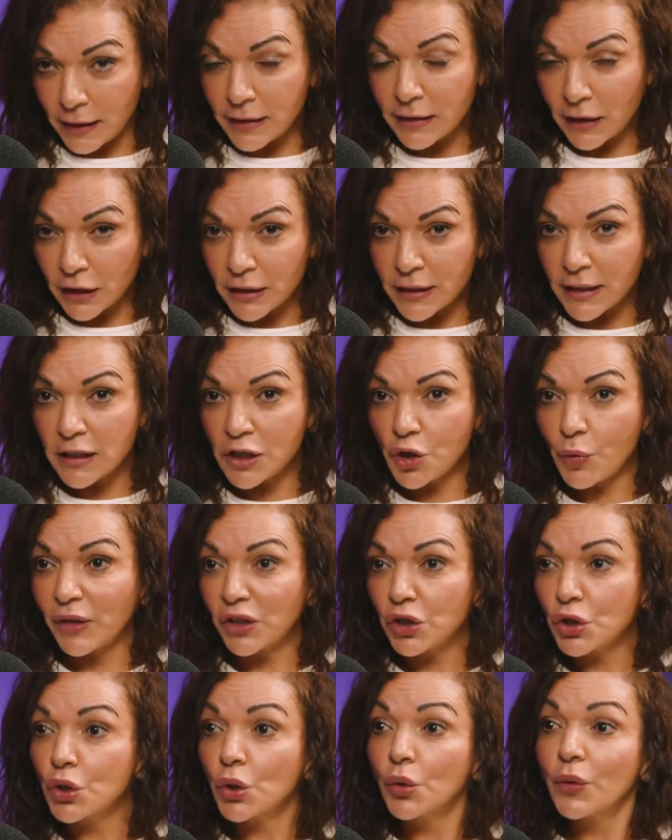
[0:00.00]
is continuing
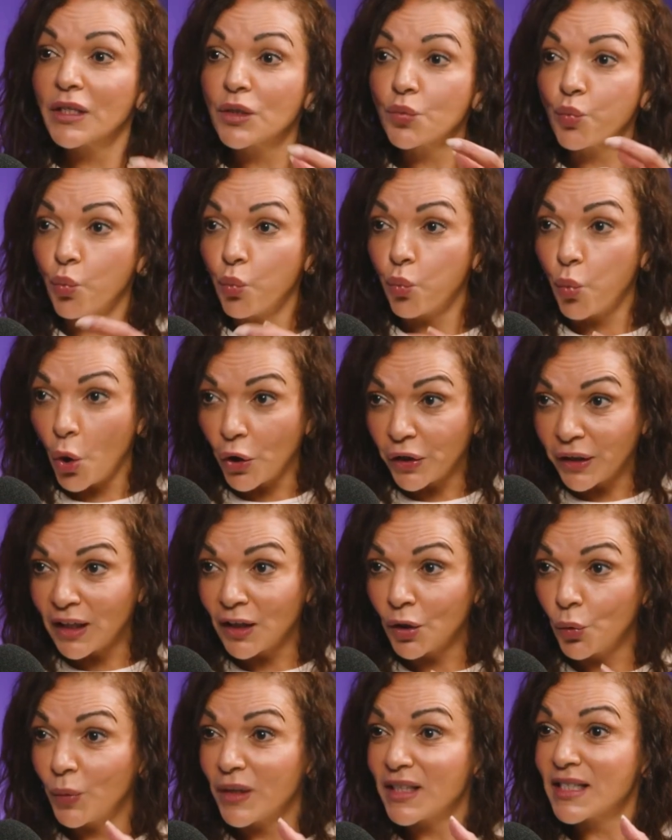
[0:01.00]
to do is
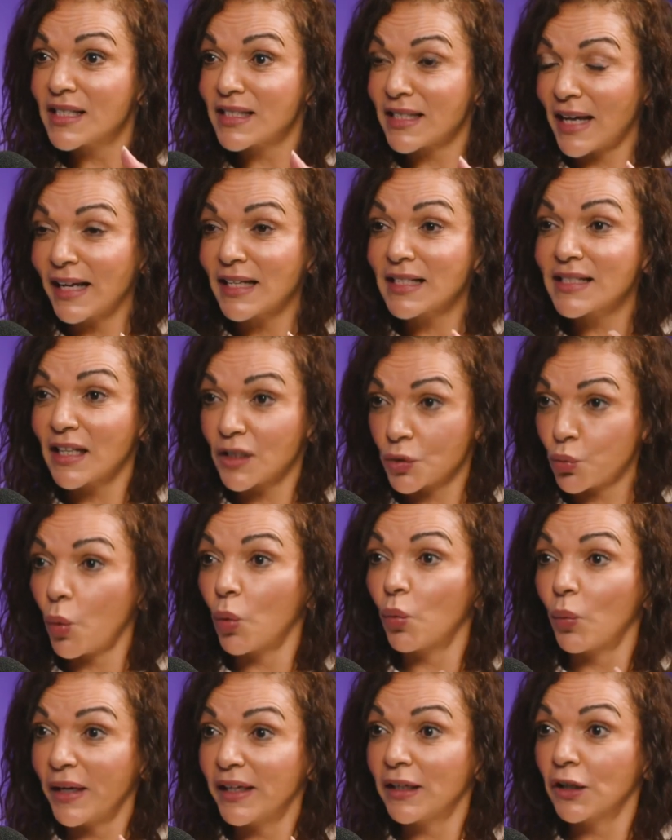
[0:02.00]
working with states. That's
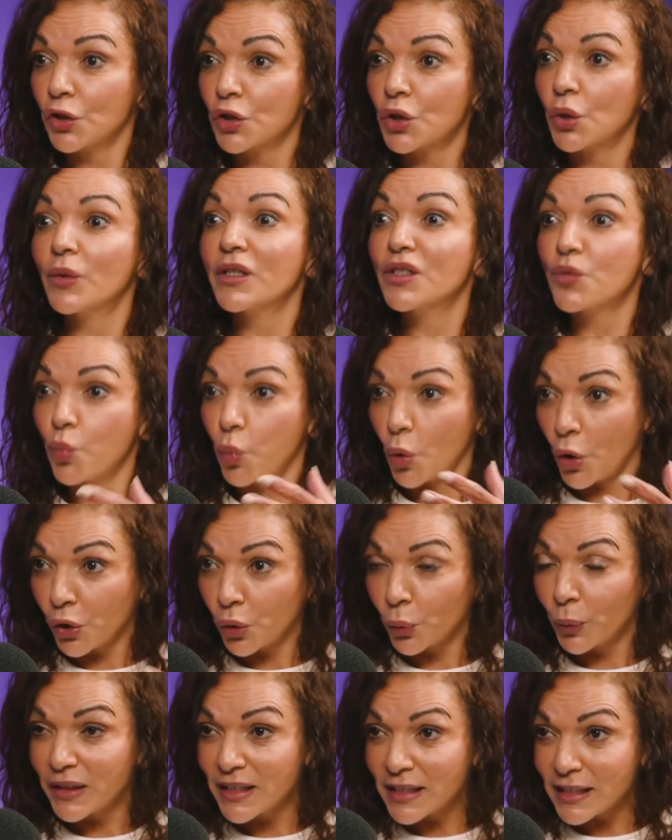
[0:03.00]
what we can do, is
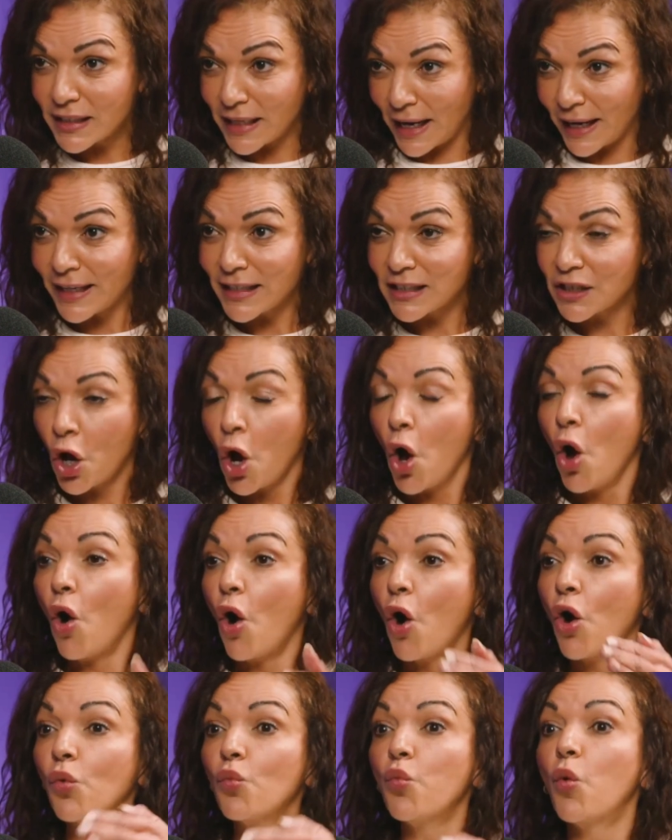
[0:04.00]
work with states
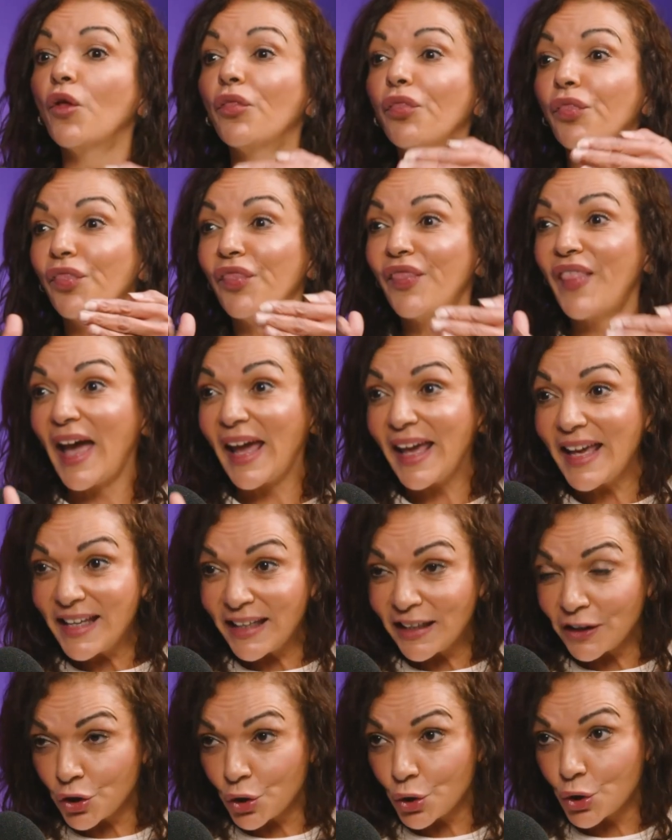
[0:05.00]
on what they
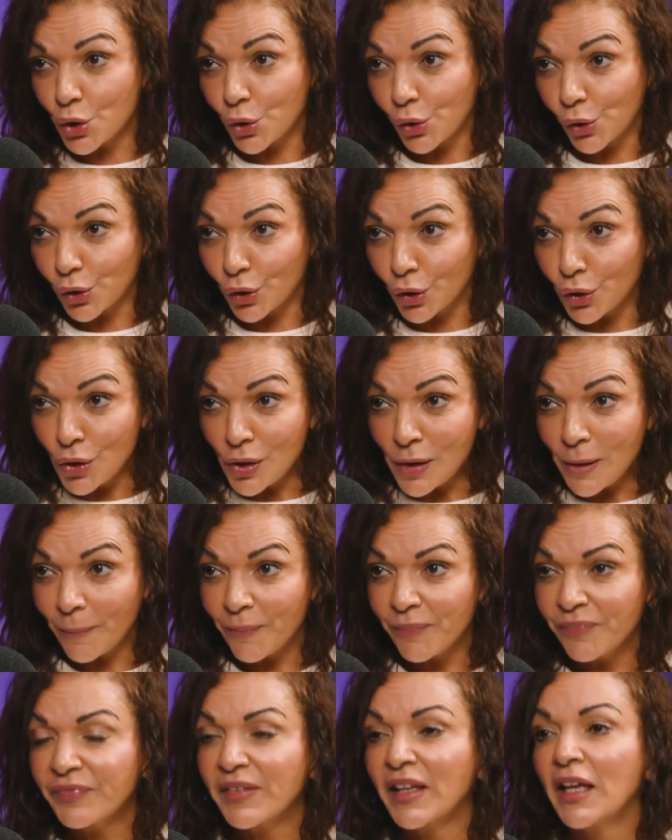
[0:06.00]
can do
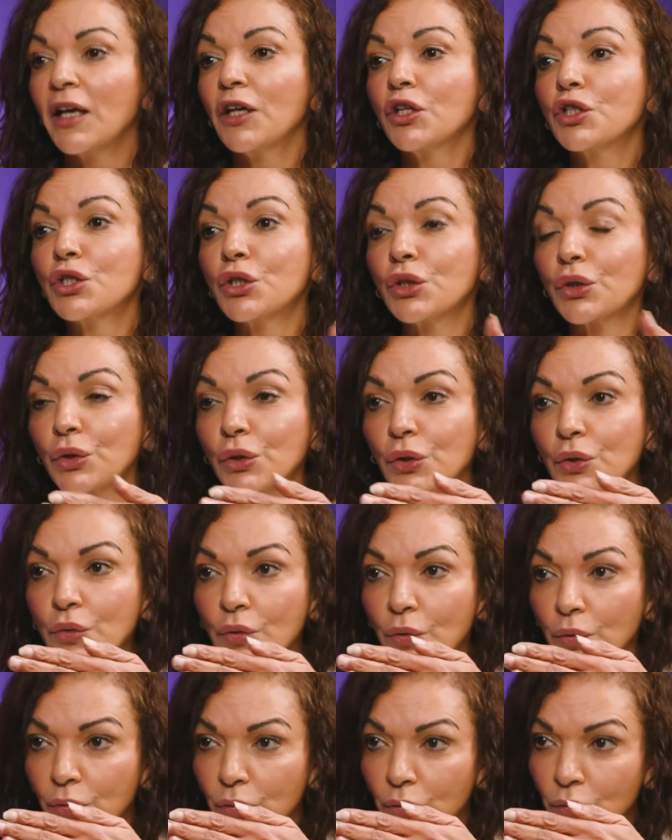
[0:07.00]
to
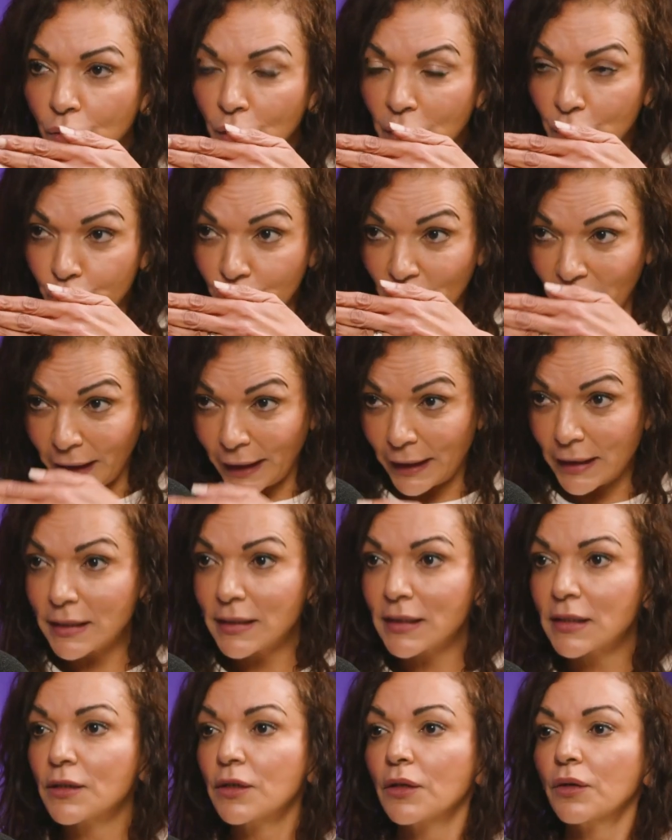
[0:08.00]

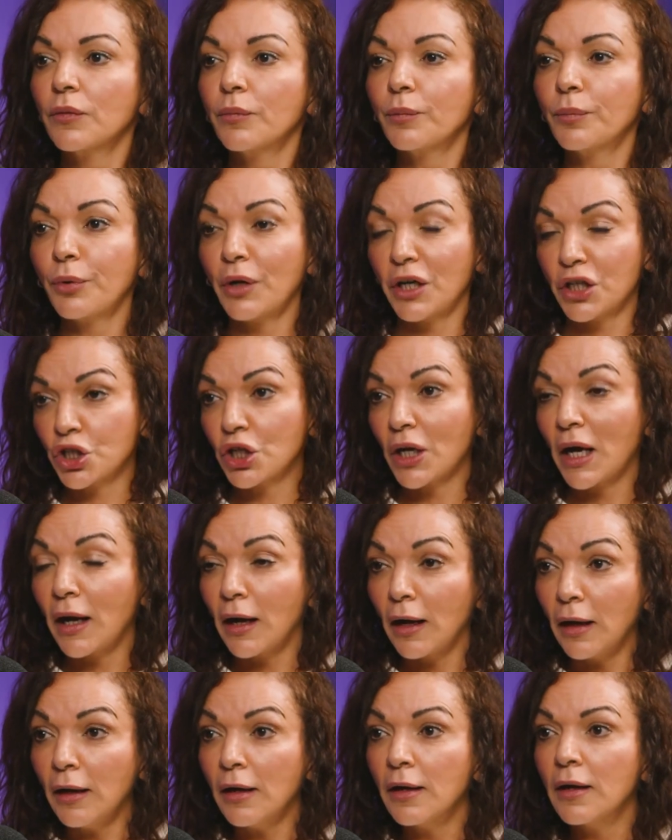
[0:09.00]
release
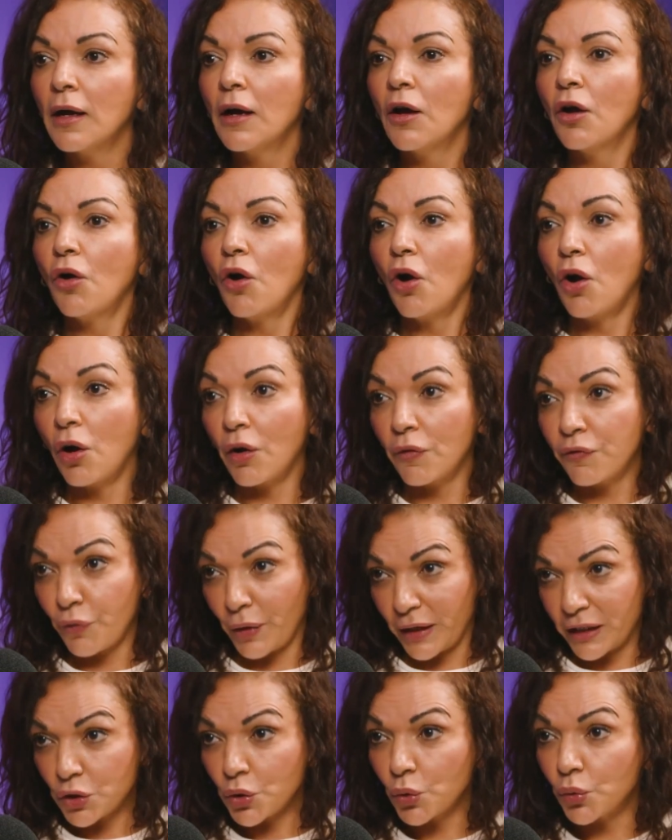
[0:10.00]
pressure of
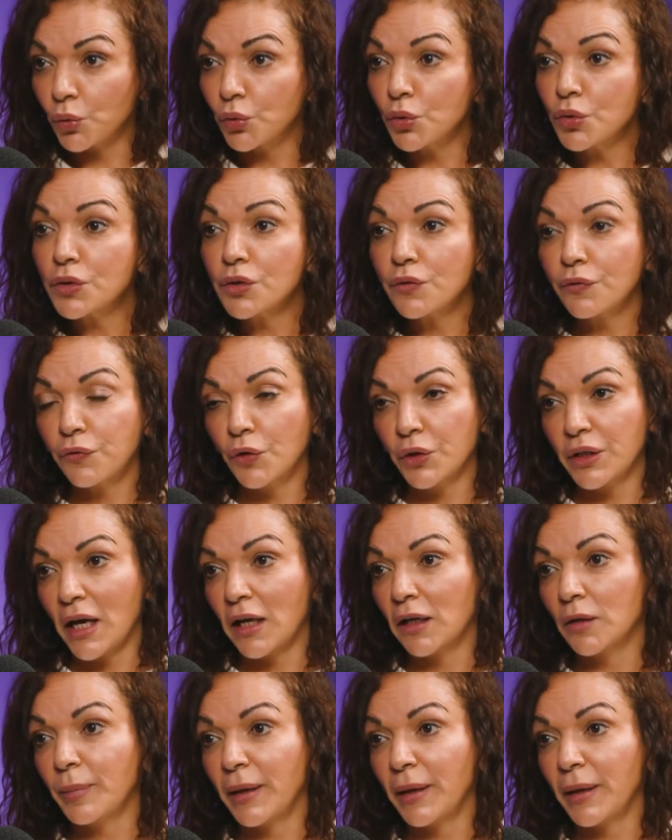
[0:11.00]
rentals for young